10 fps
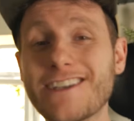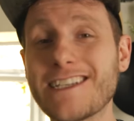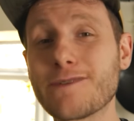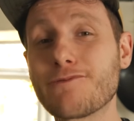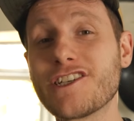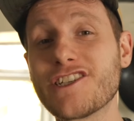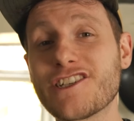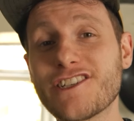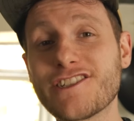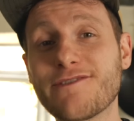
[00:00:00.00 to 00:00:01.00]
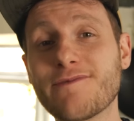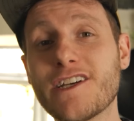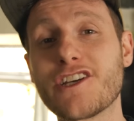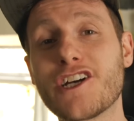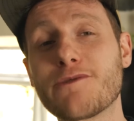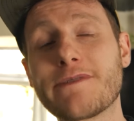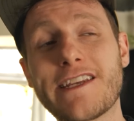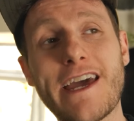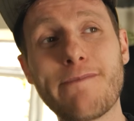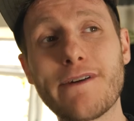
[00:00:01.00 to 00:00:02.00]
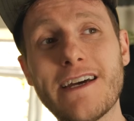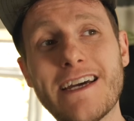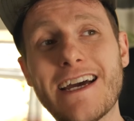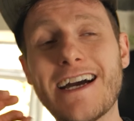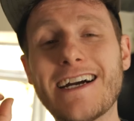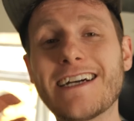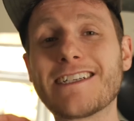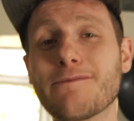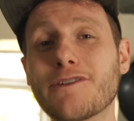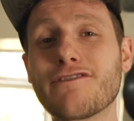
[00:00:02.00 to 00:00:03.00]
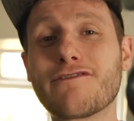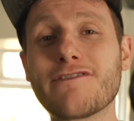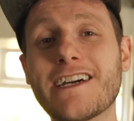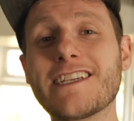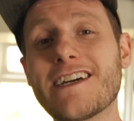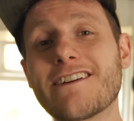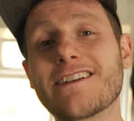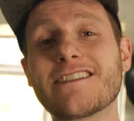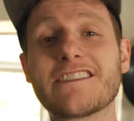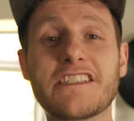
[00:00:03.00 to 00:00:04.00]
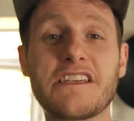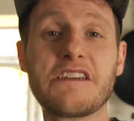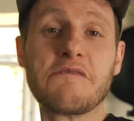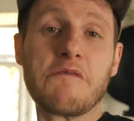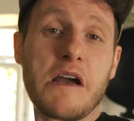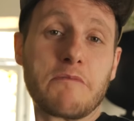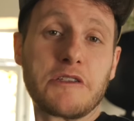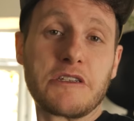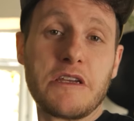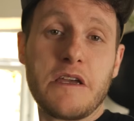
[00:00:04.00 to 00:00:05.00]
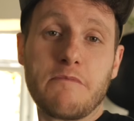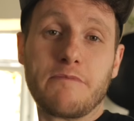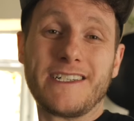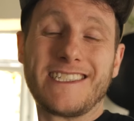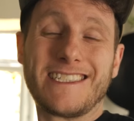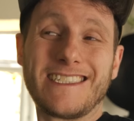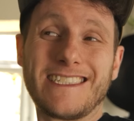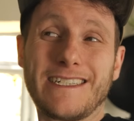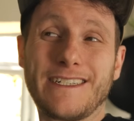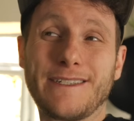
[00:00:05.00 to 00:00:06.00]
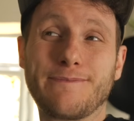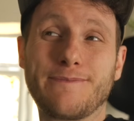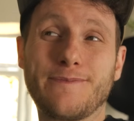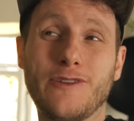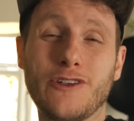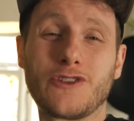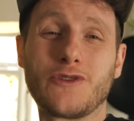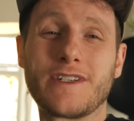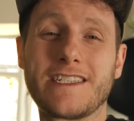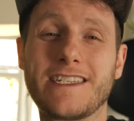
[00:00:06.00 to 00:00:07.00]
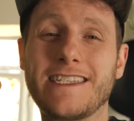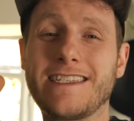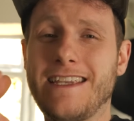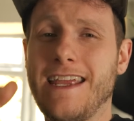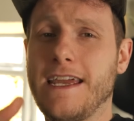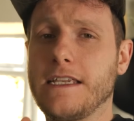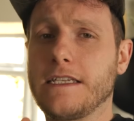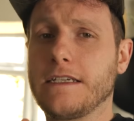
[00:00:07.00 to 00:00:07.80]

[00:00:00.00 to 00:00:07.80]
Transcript: it tastes pretty disgusting. It's 100% hemp, and I'm gonna throw that in there and see what happens. But I'm not sure it's in date.